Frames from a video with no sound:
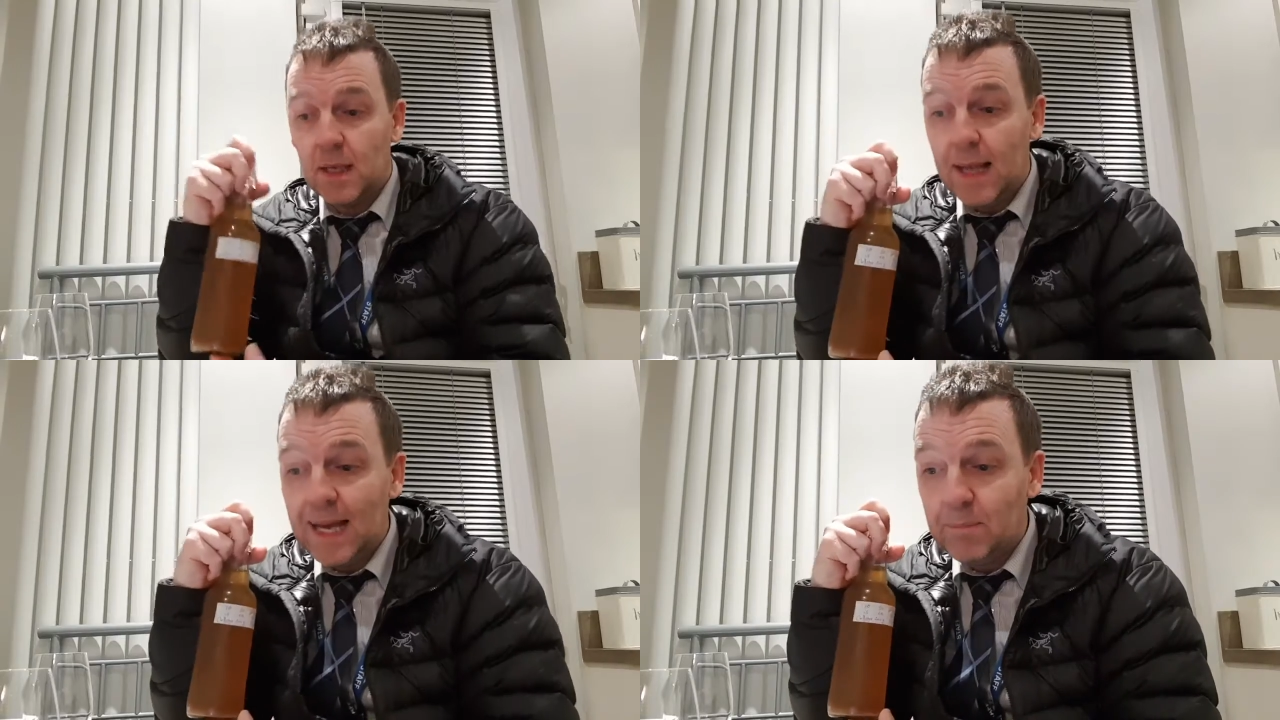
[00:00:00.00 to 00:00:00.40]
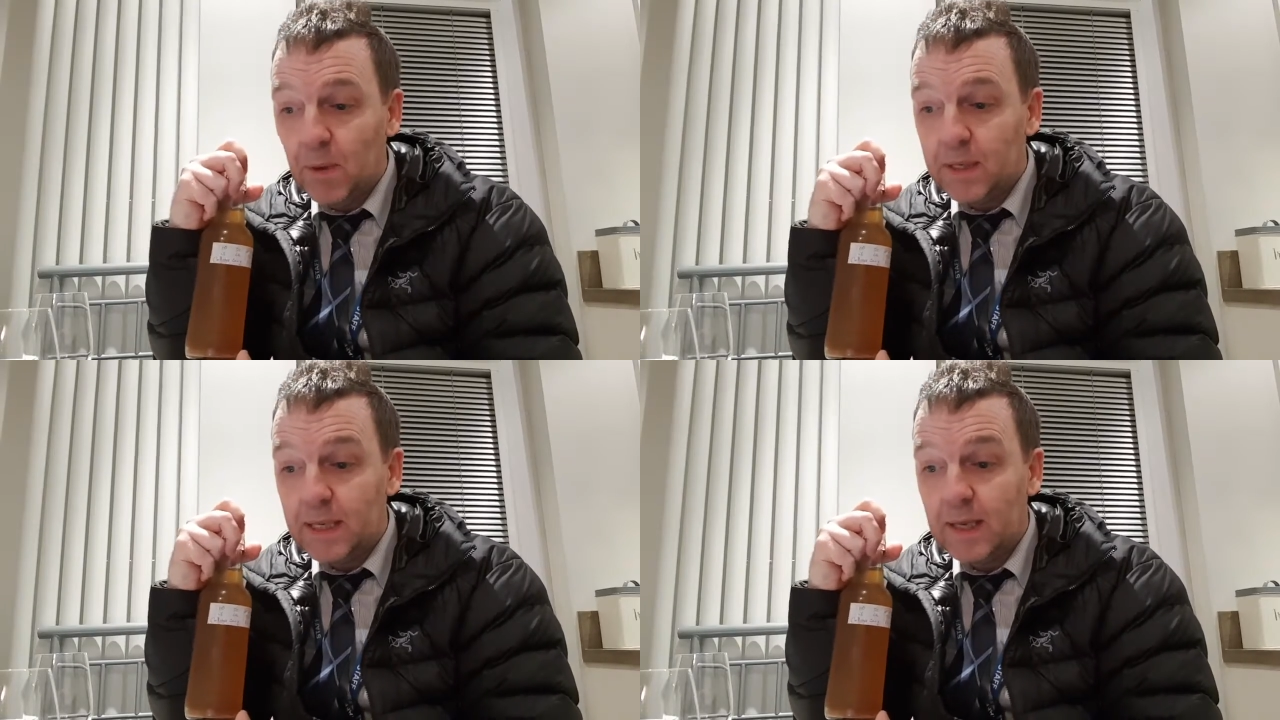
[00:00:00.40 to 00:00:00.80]
a
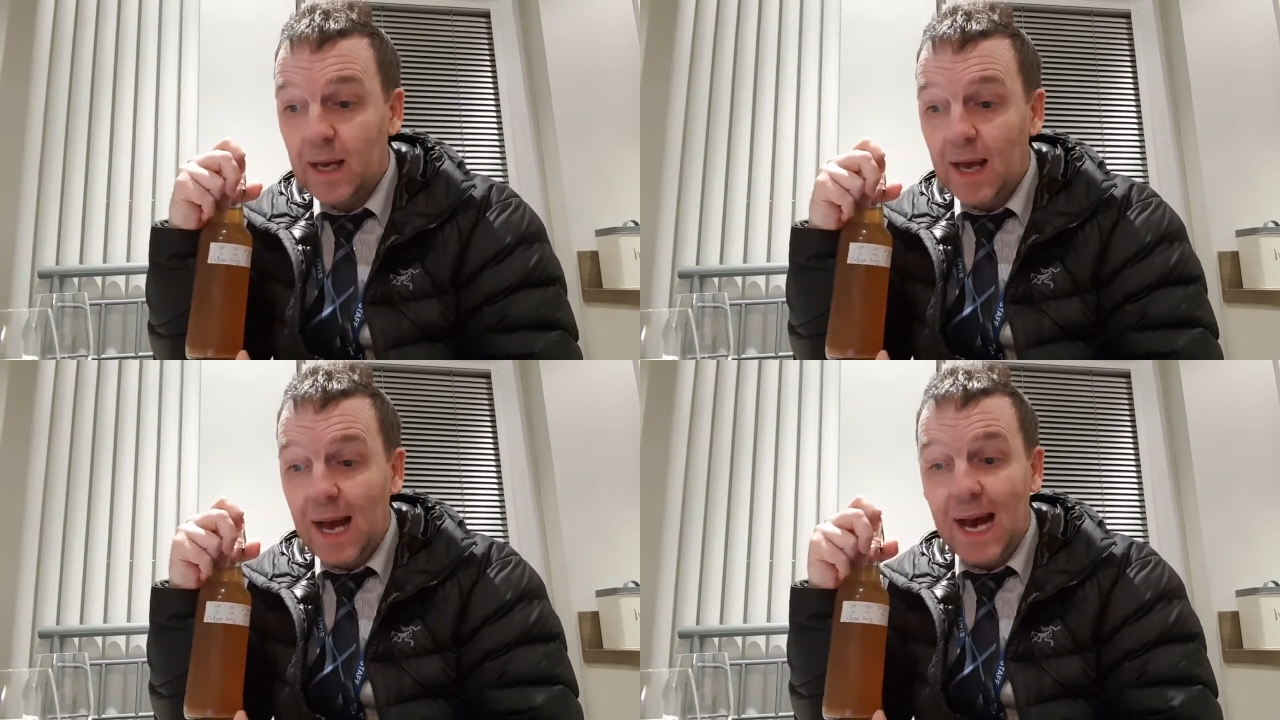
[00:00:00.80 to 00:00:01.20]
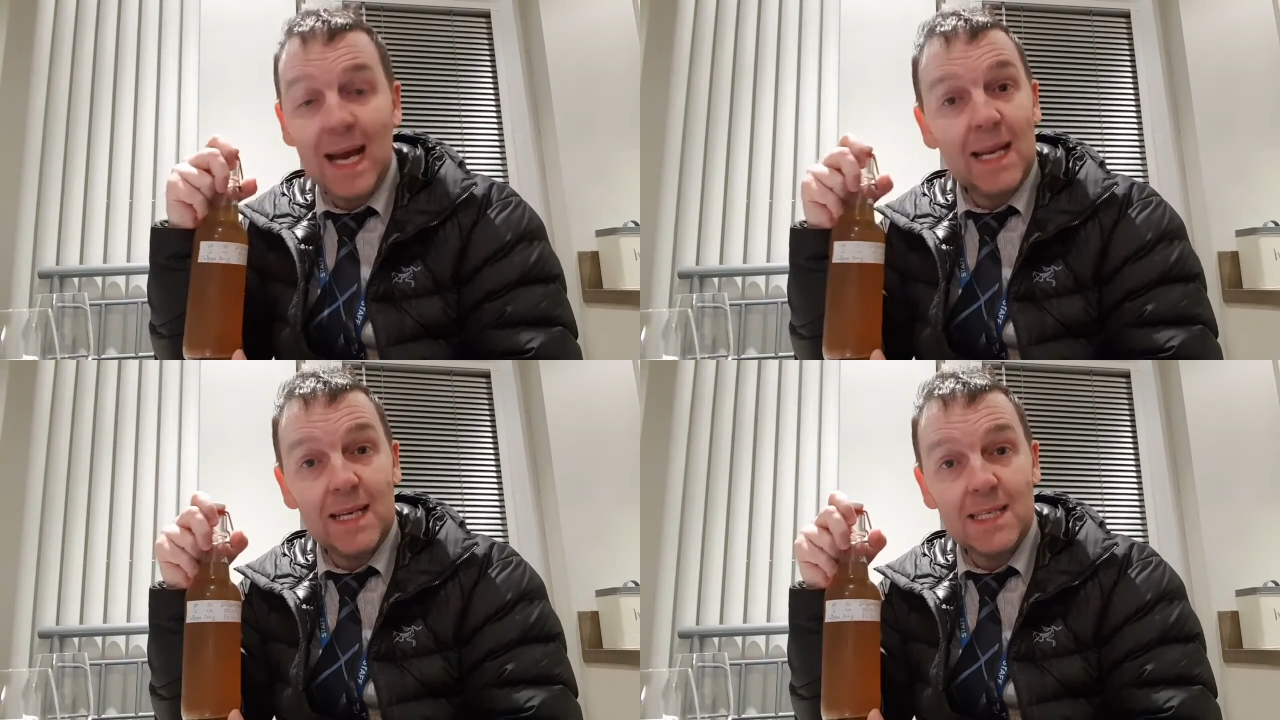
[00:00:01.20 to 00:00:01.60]
light-bodied,
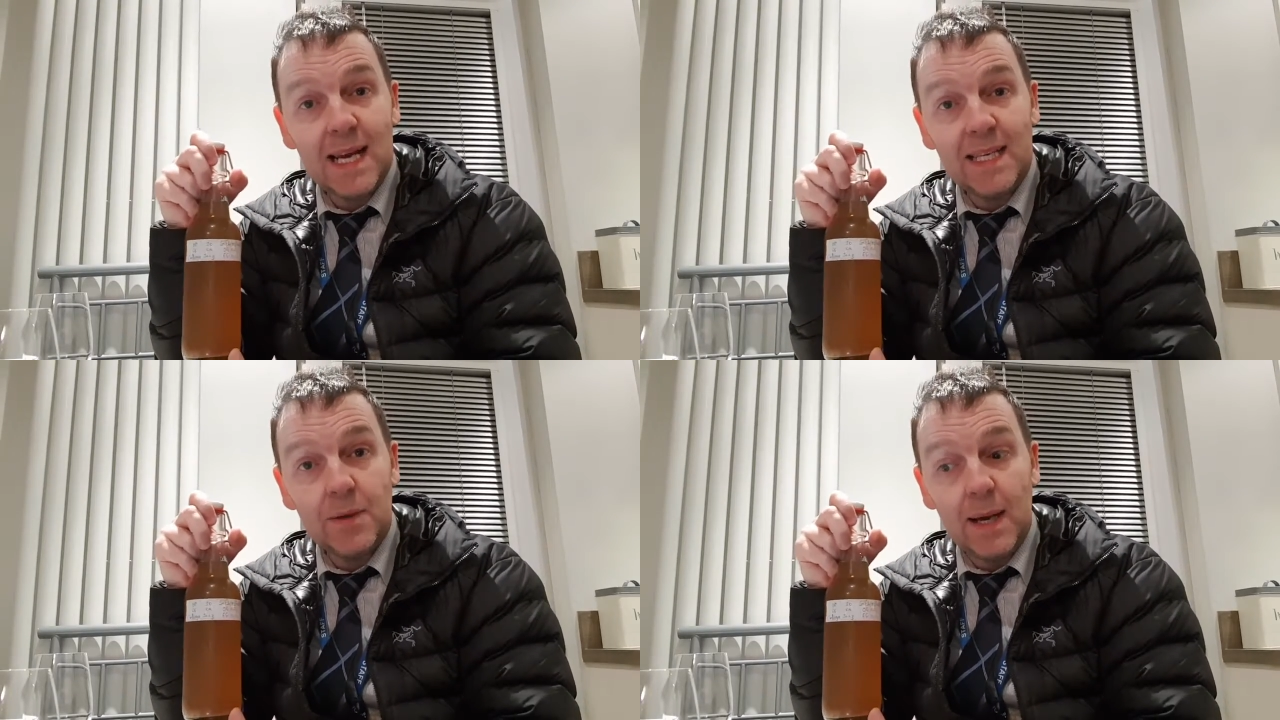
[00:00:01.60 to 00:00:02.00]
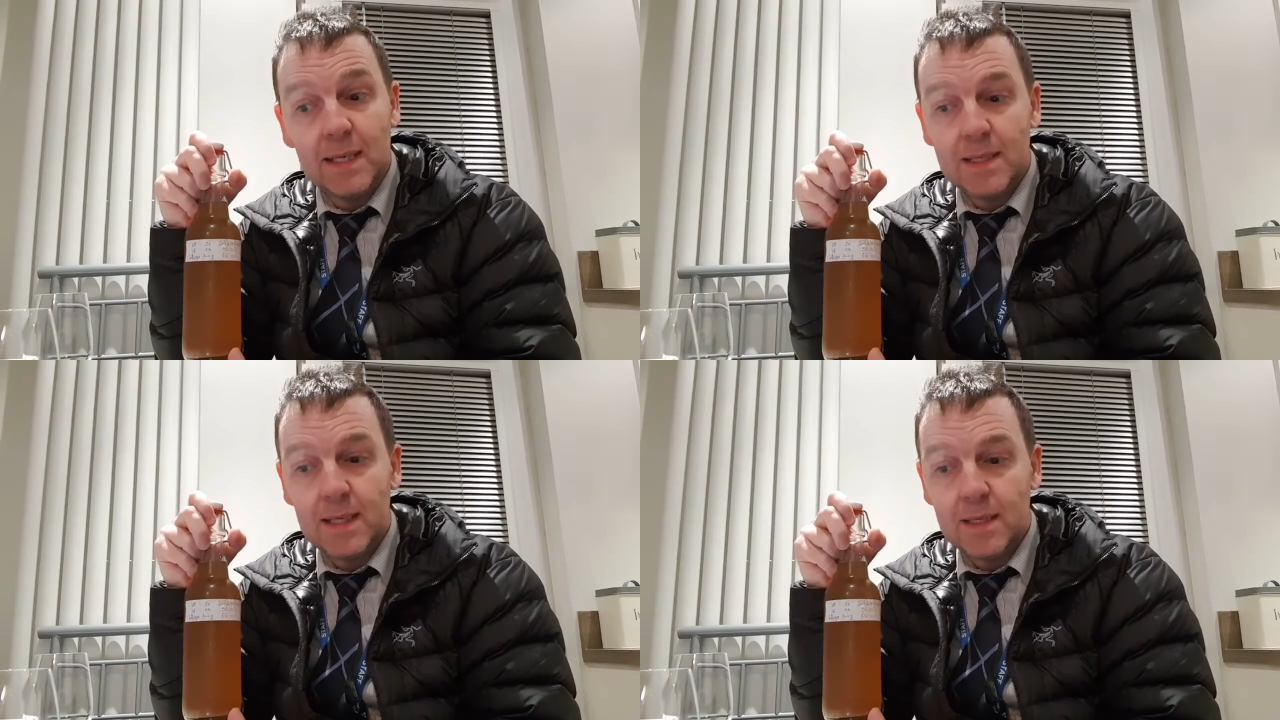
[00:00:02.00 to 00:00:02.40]
highly
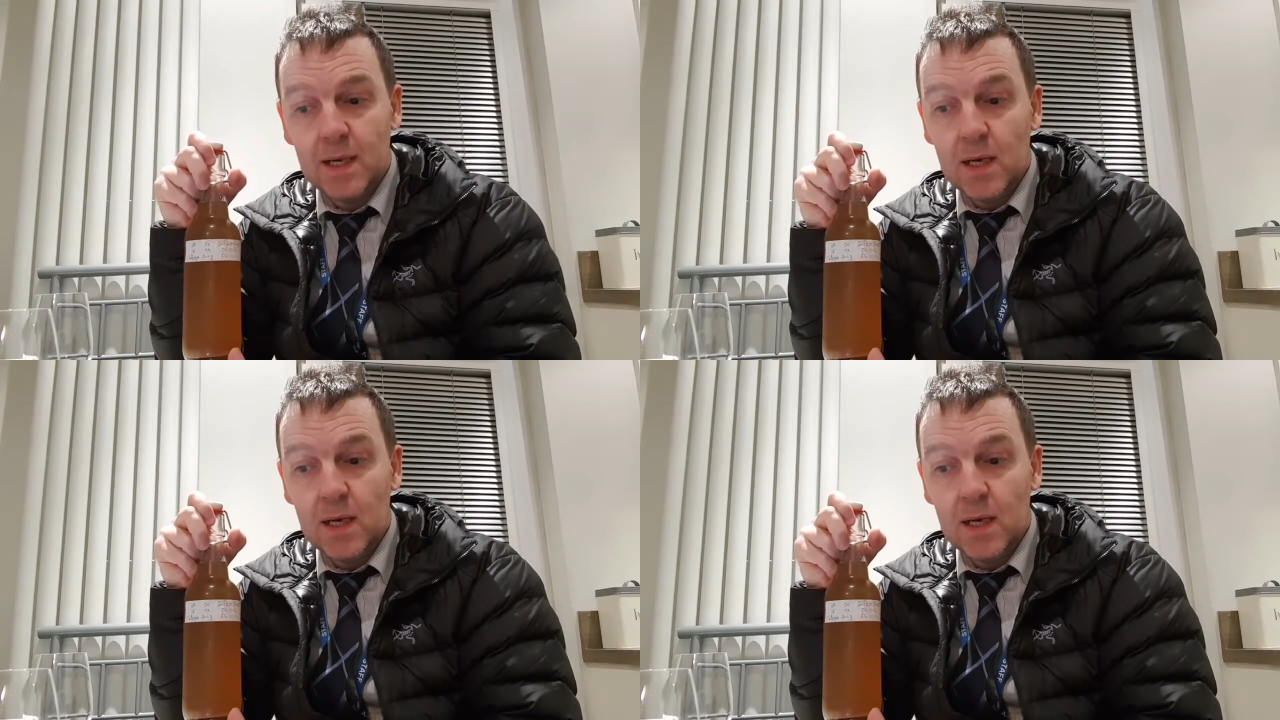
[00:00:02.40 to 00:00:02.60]
attenuated,